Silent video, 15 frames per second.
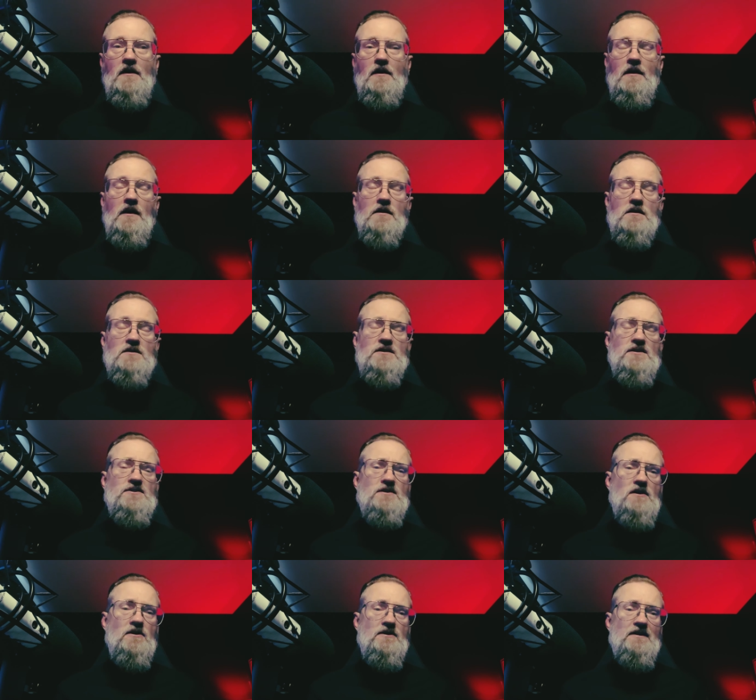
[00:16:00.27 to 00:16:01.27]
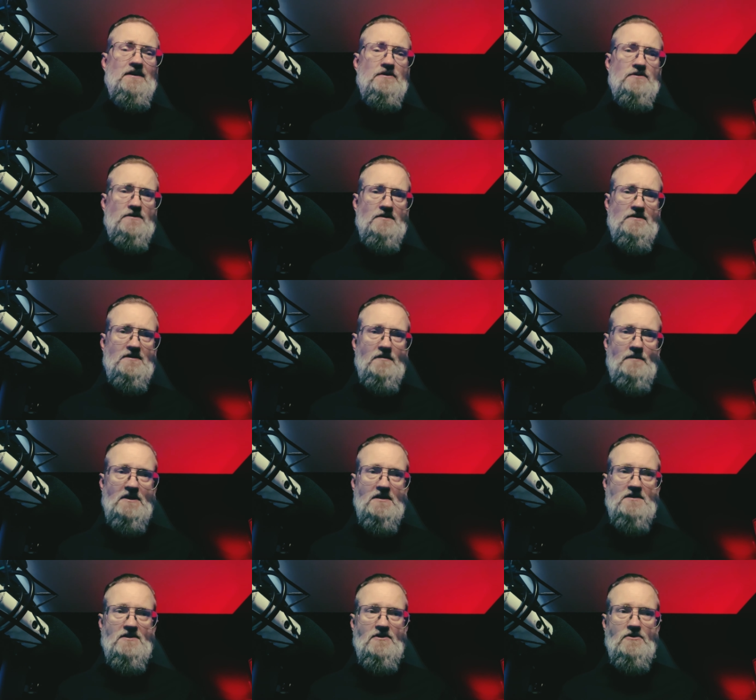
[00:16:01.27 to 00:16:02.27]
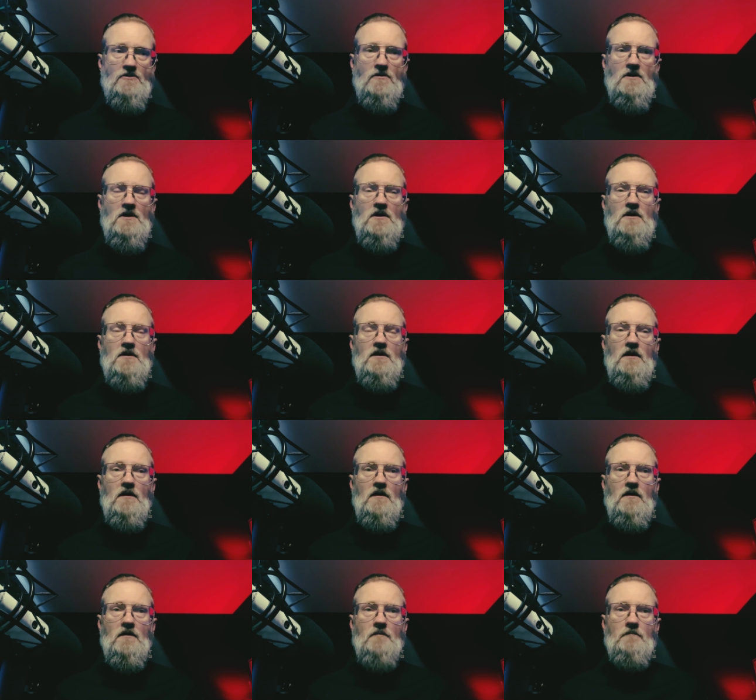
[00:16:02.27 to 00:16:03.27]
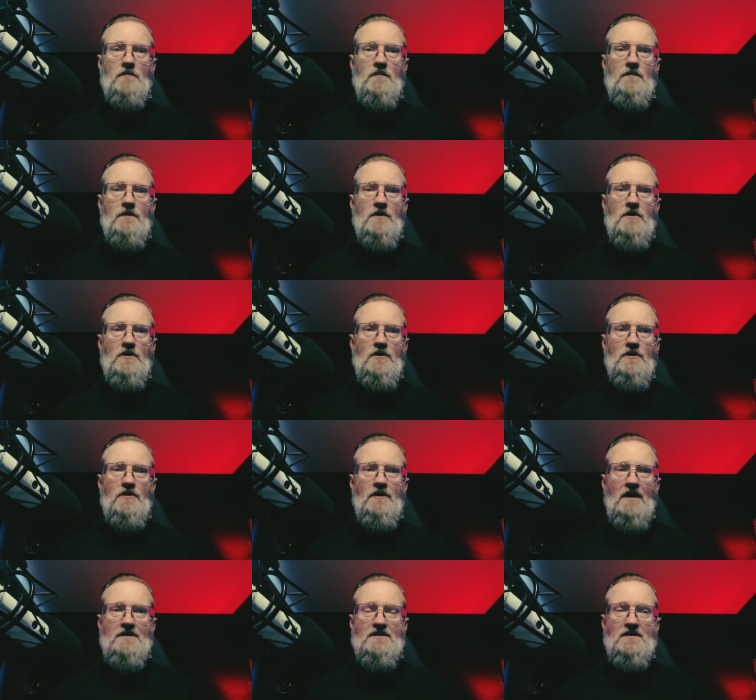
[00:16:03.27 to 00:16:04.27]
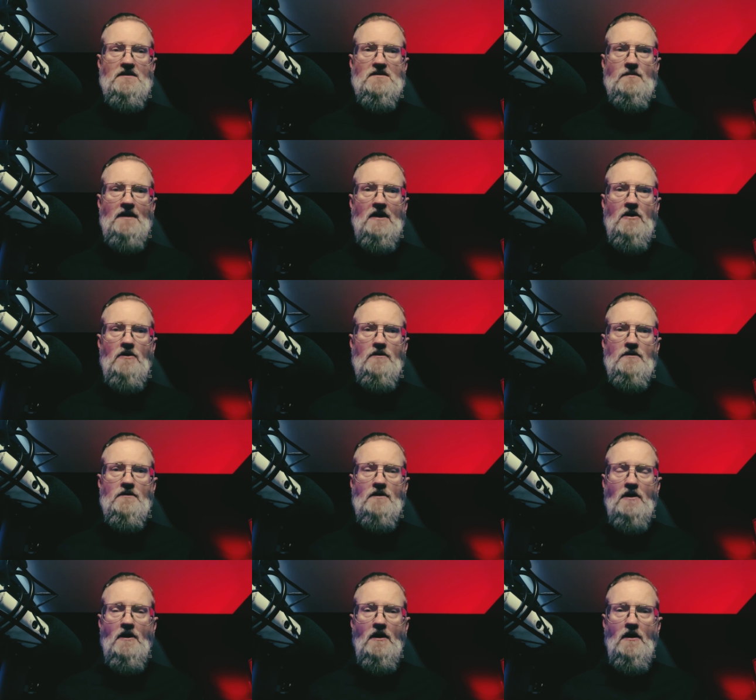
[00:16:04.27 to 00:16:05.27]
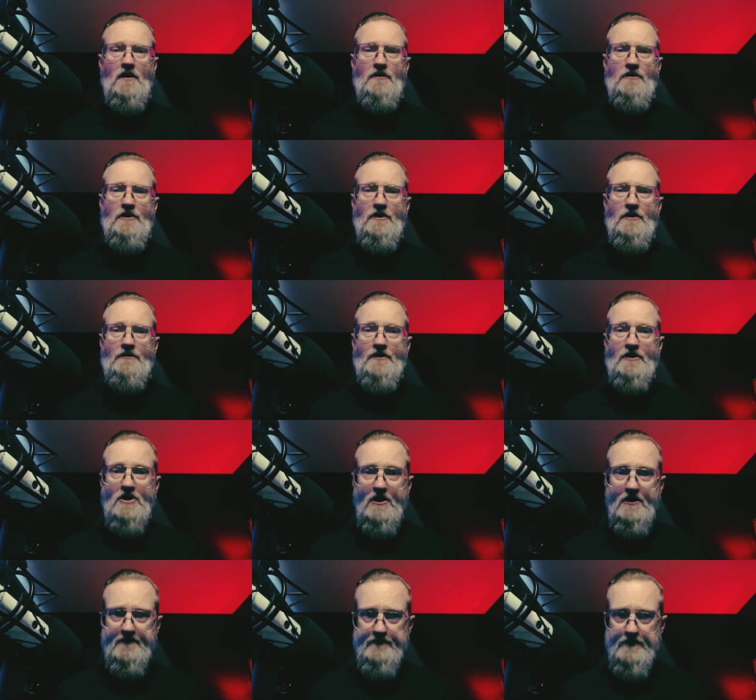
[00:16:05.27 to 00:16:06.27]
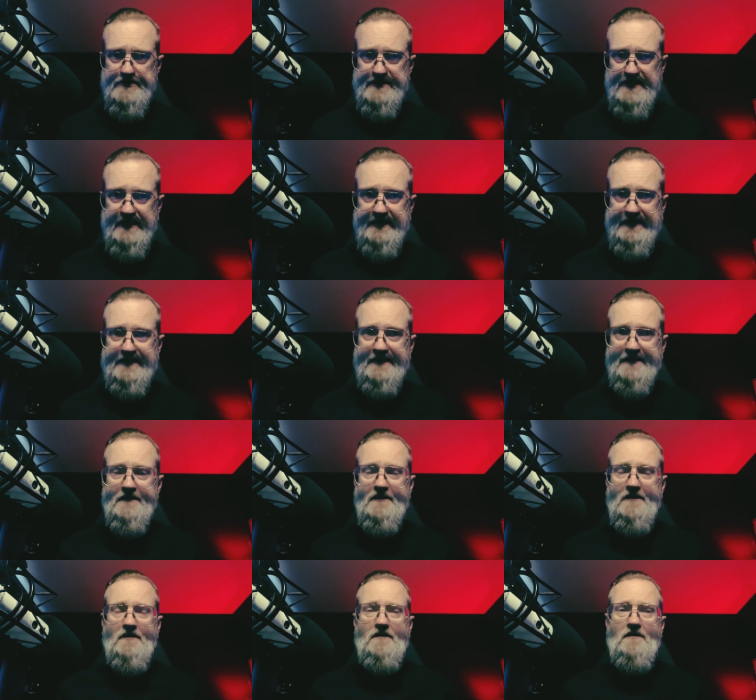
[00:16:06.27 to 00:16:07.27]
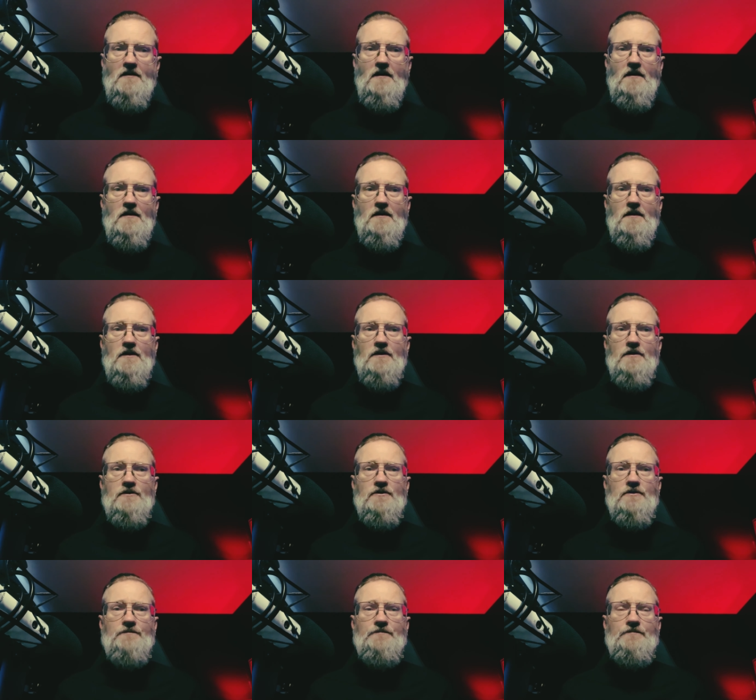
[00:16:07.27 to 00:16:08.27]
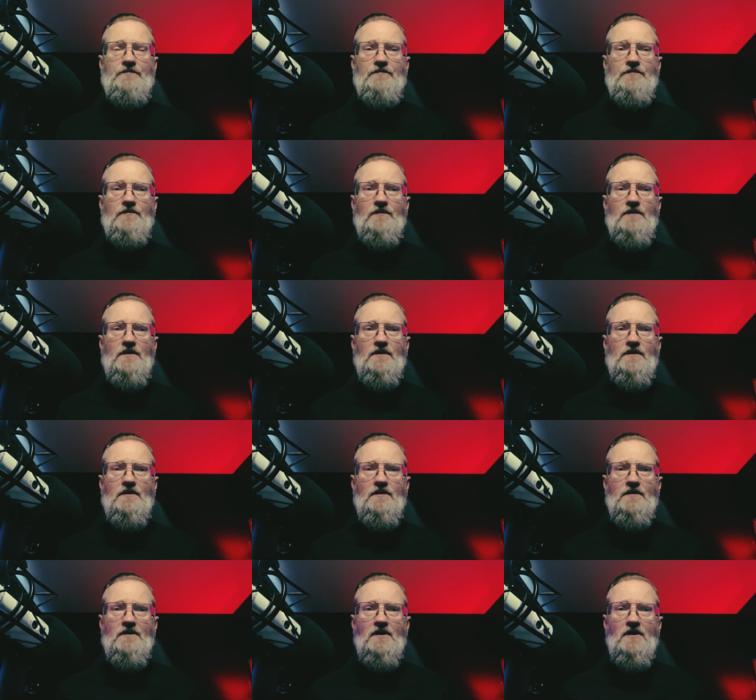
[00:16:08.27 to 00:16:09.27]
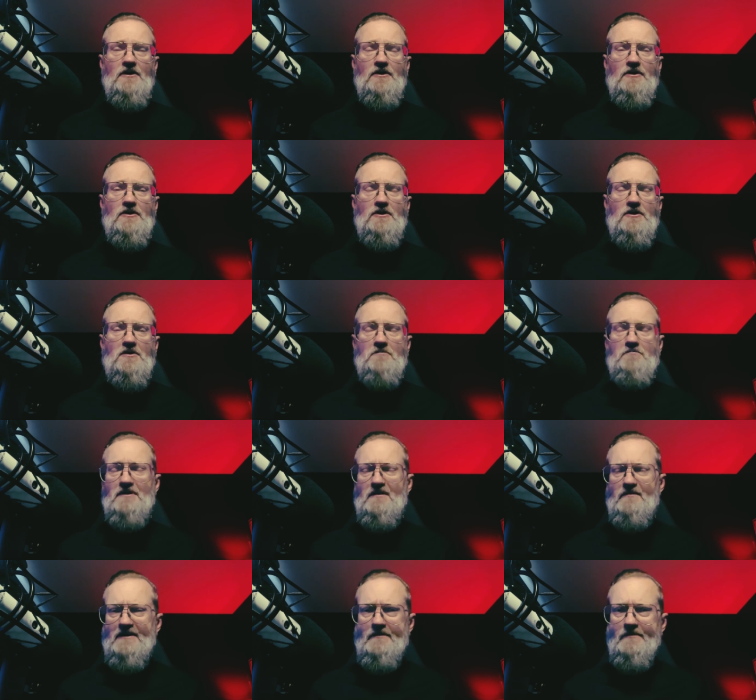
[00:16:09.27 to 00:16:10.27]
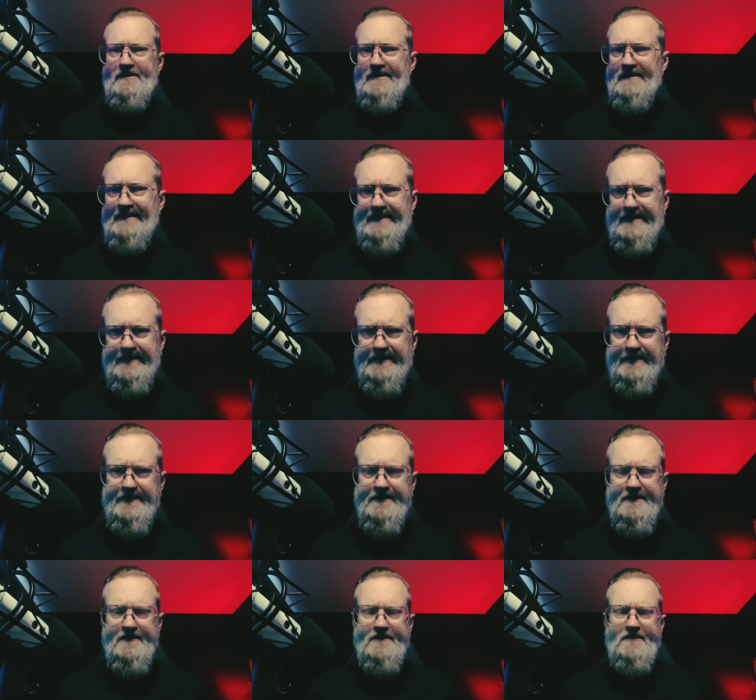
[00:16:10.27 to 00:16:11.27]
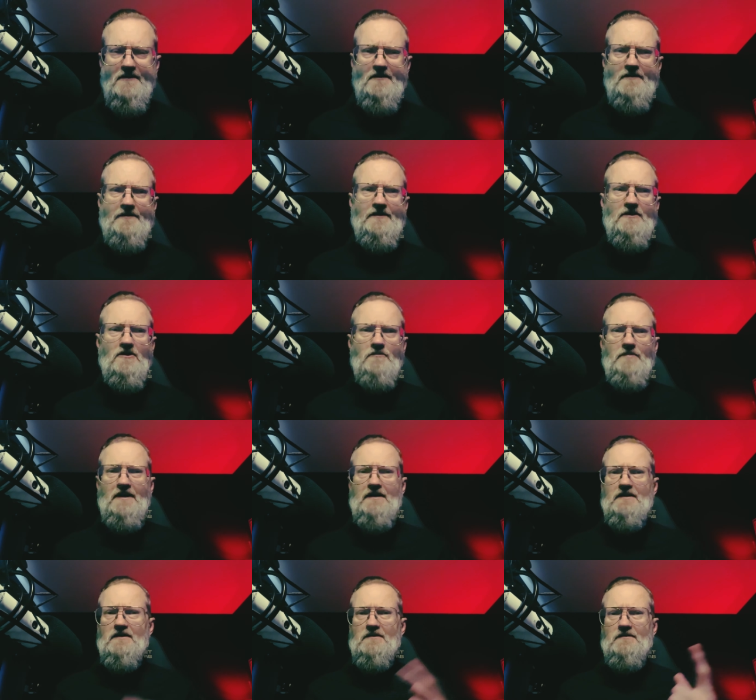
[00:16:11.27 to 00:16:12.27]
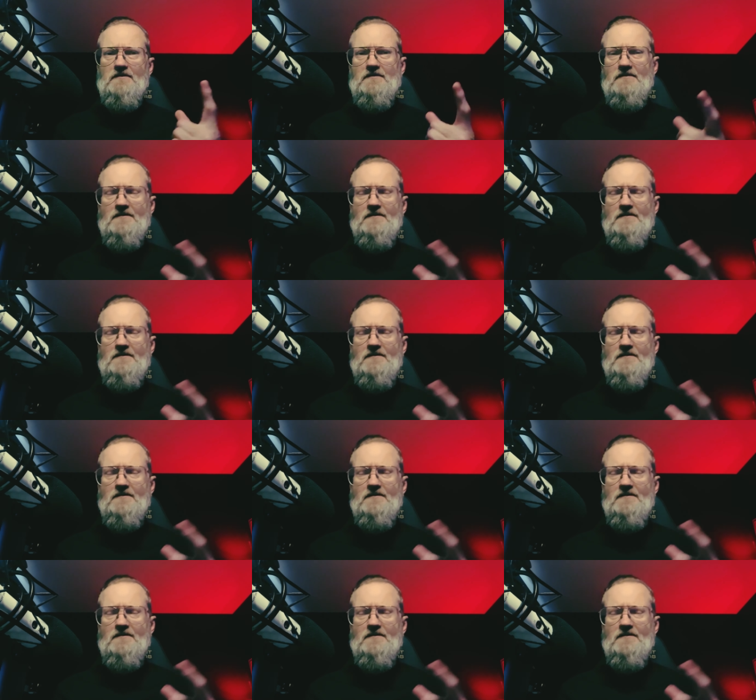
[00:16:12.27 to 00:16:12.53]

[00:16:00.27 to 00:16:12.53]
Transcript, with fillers: And then she started introducing me to um, ideas about uh, the, the, carnivore diet, uh, the BBB&E, you know, bacon,